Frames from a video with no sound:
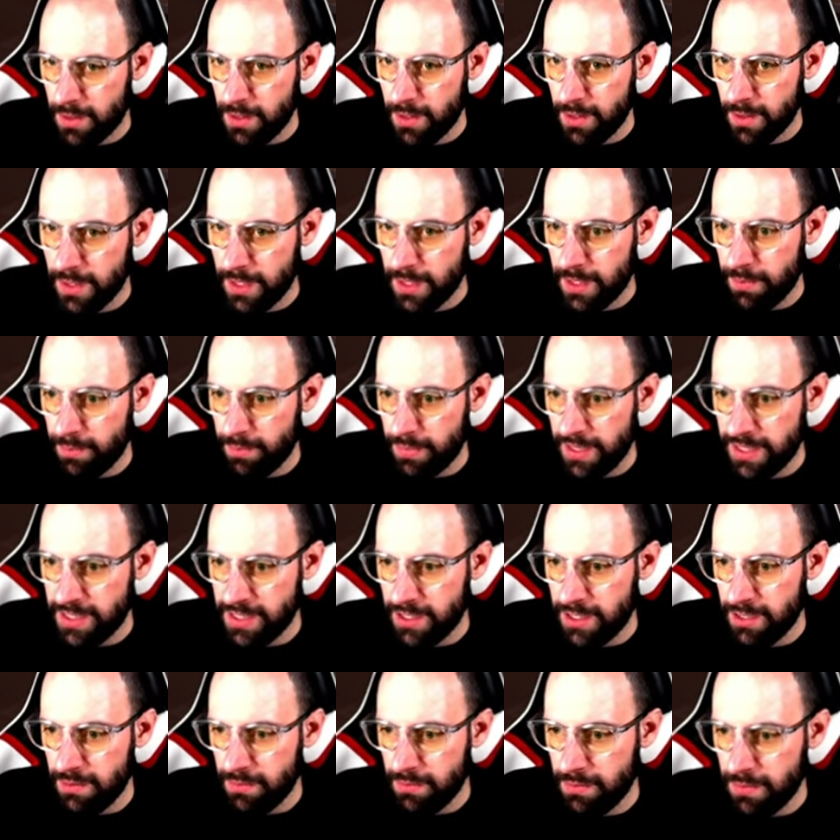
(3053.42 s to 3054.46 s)
Okay, place
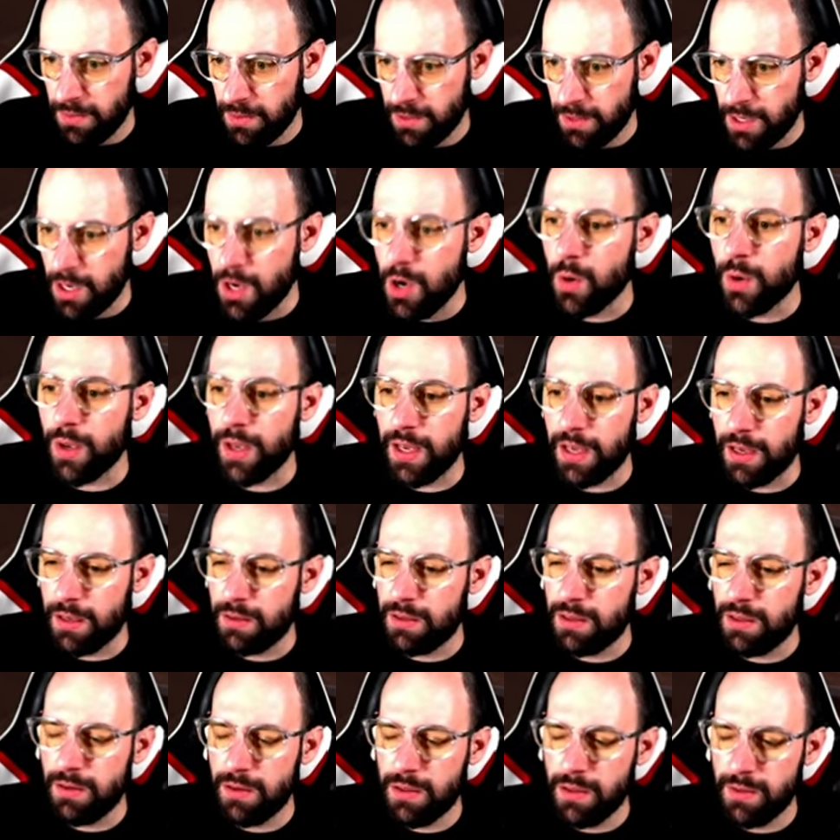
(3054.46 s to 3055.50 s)
item. Okay.
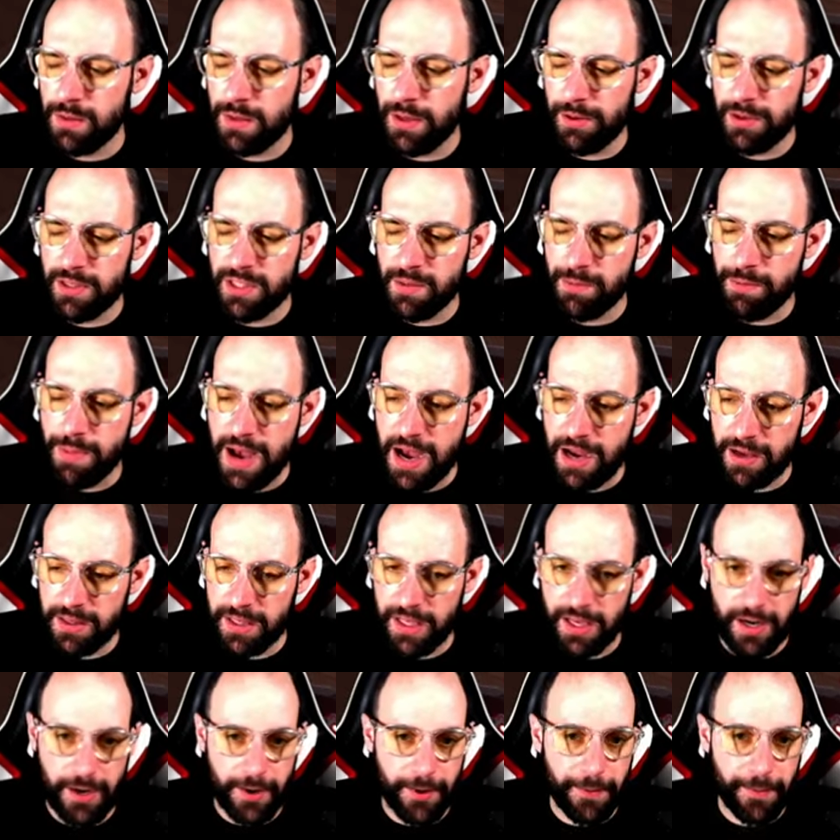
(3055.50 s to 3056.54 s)
Oh, there is a bug
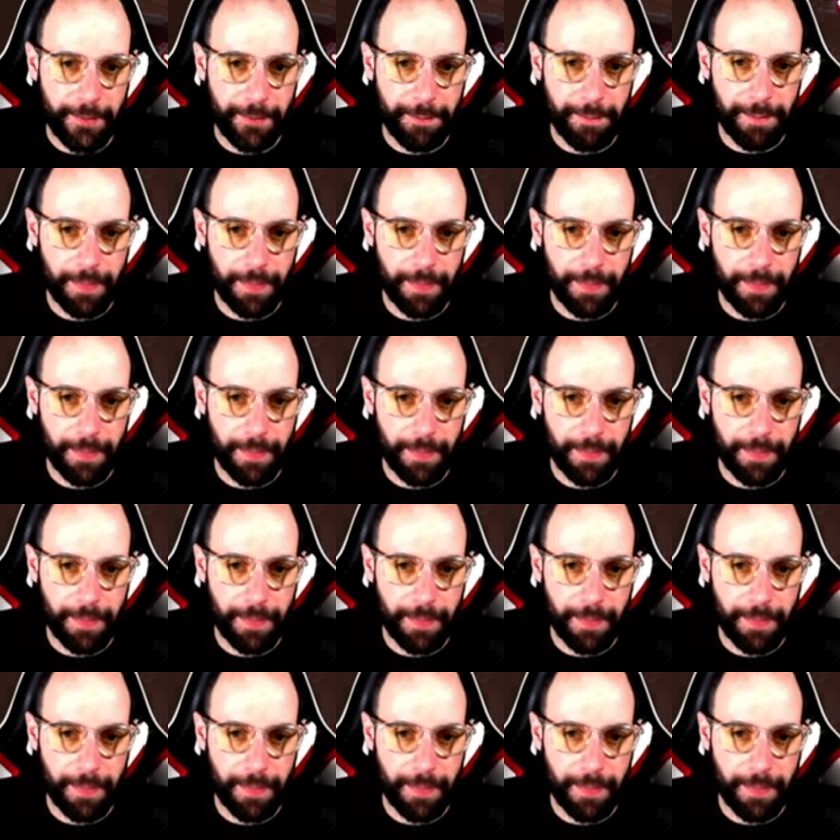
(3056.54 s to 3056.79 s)
there.